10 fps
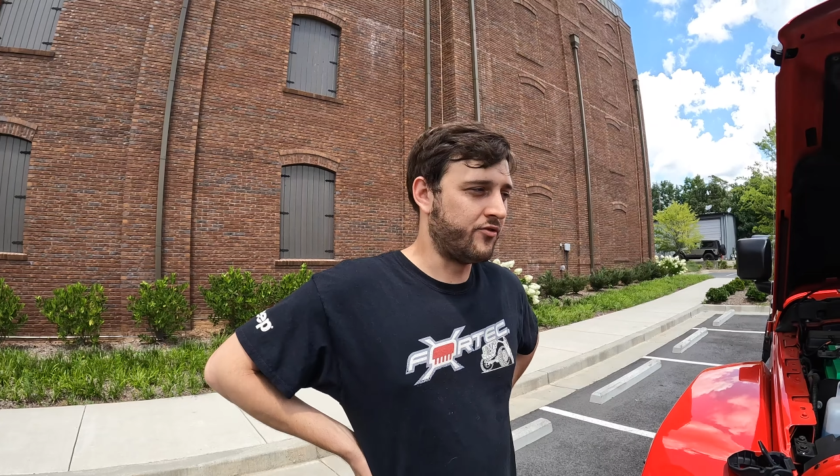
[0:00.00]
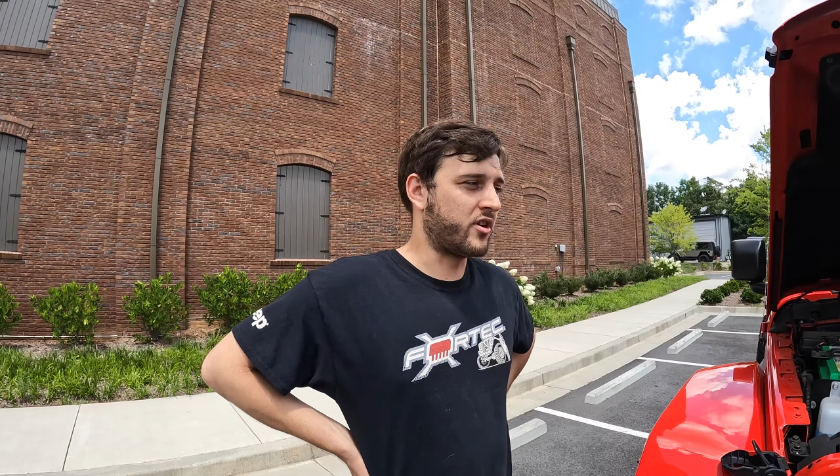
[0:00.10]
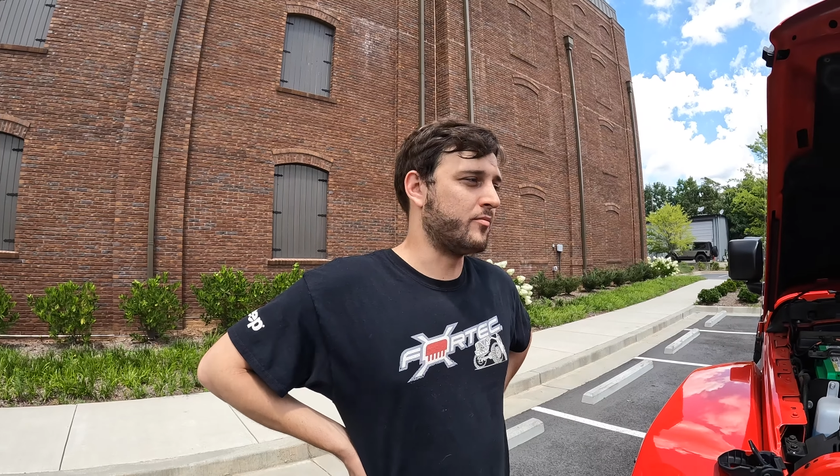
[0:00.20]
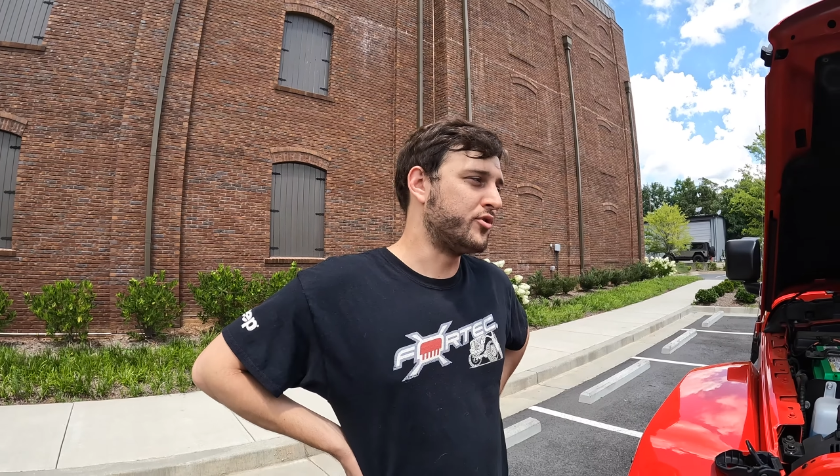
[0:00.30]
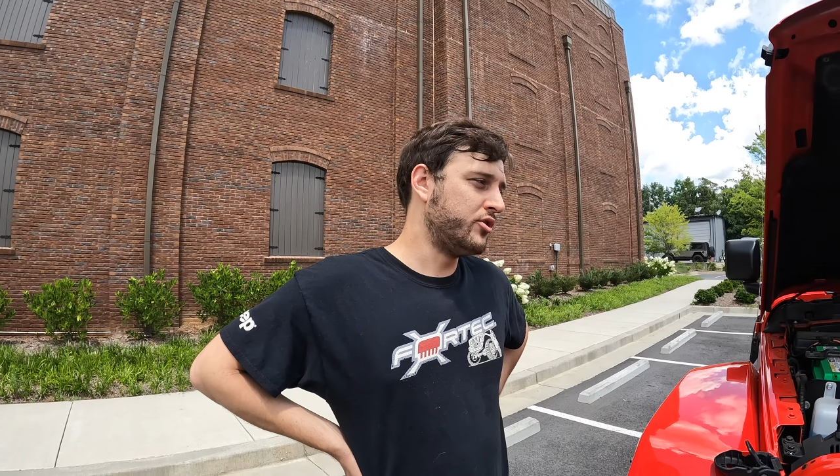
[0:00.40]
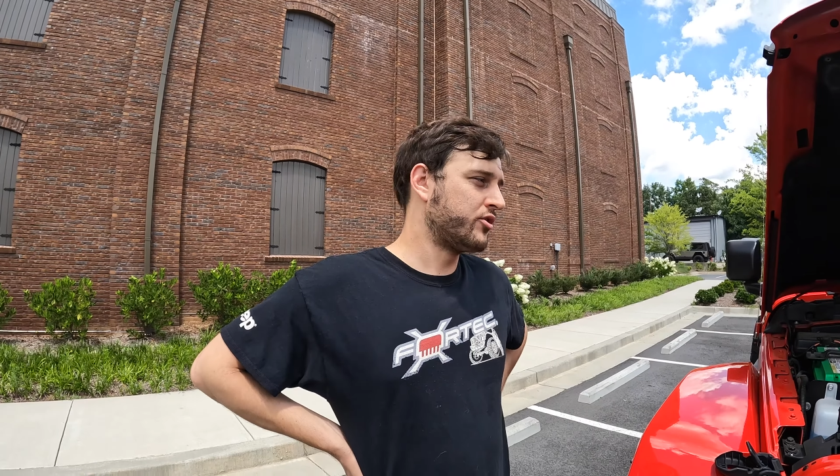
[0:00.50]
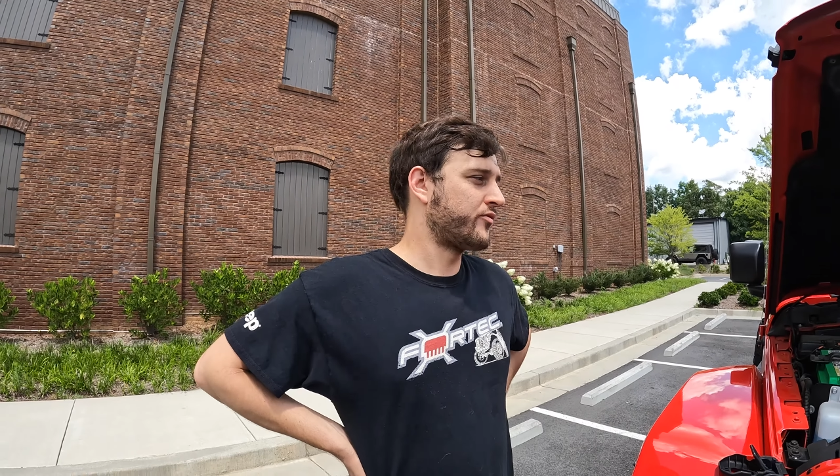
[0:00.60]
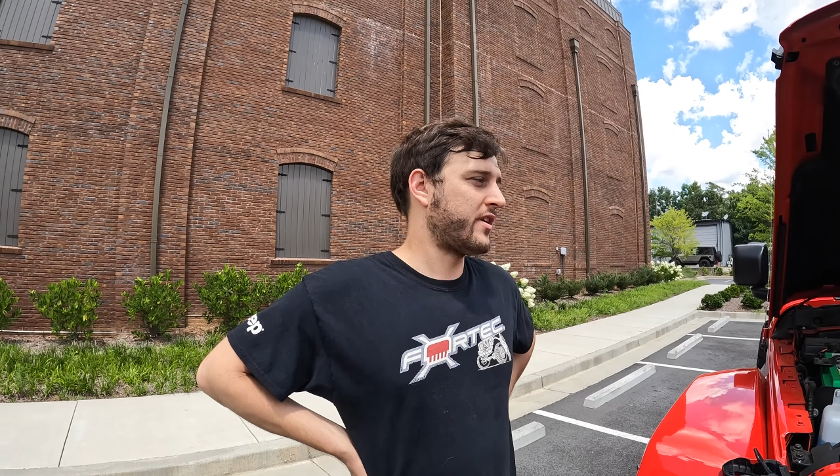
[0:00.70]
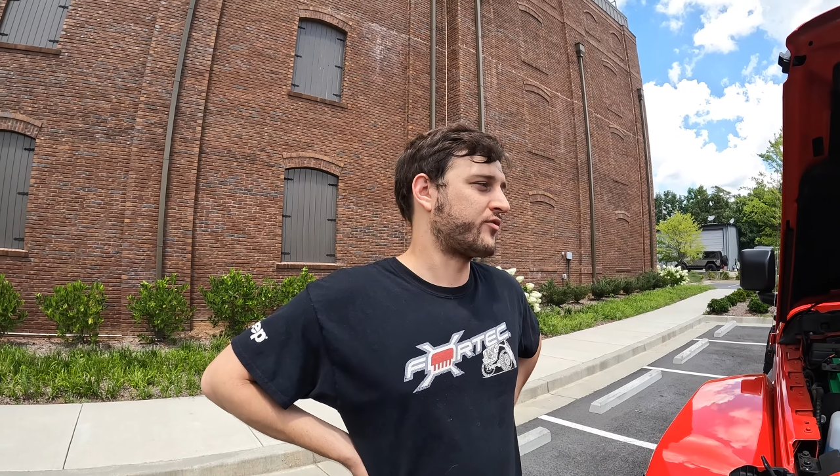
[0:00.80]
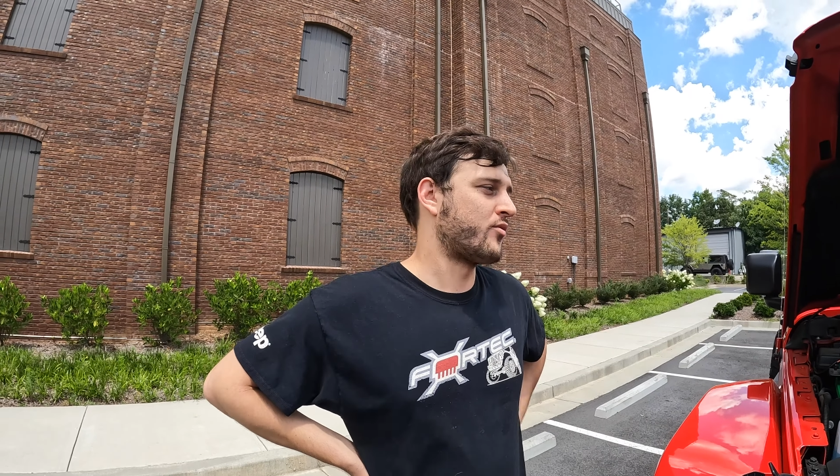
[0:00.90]
the computer
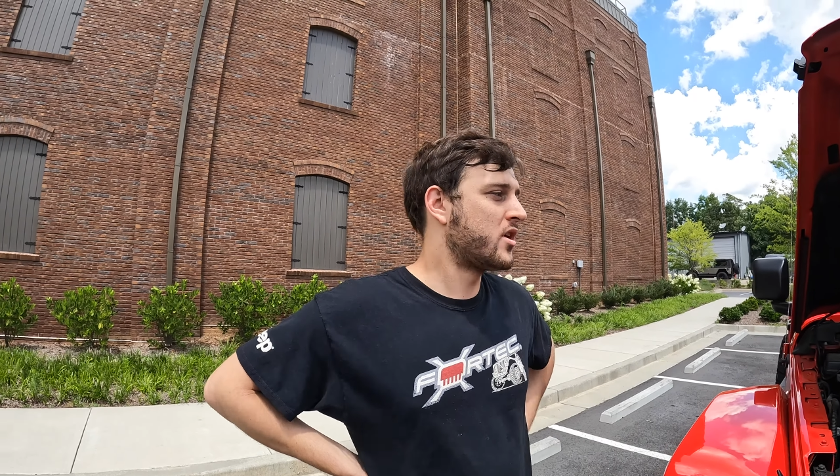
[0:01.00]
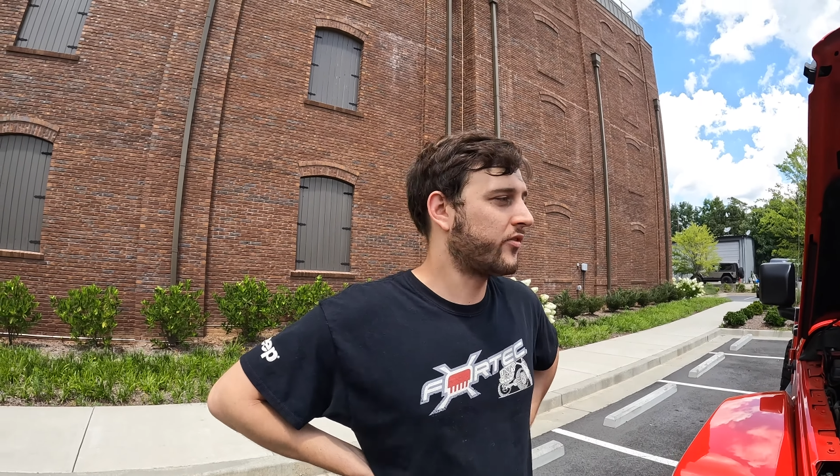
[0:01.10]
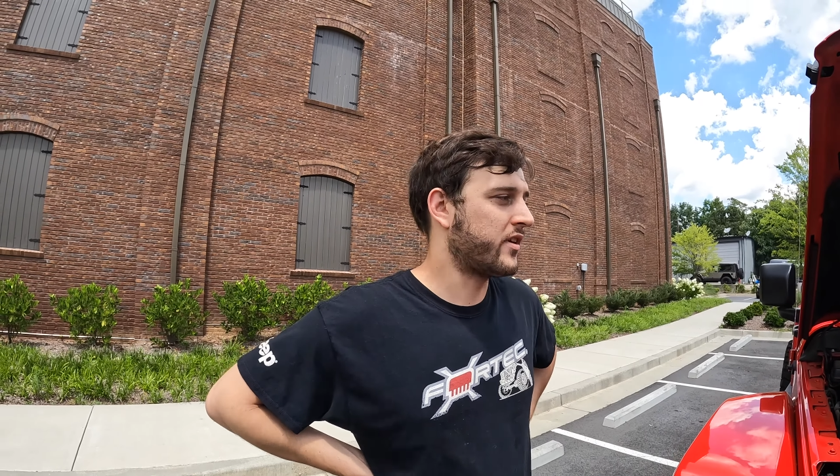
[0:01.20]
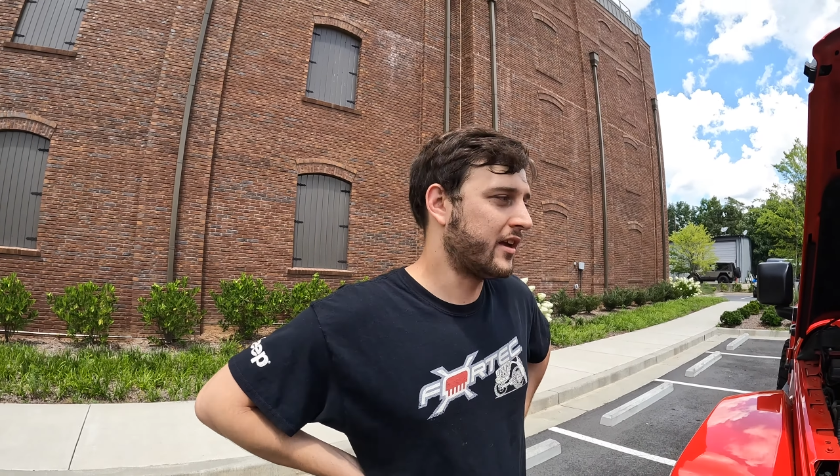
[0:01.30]
that's running the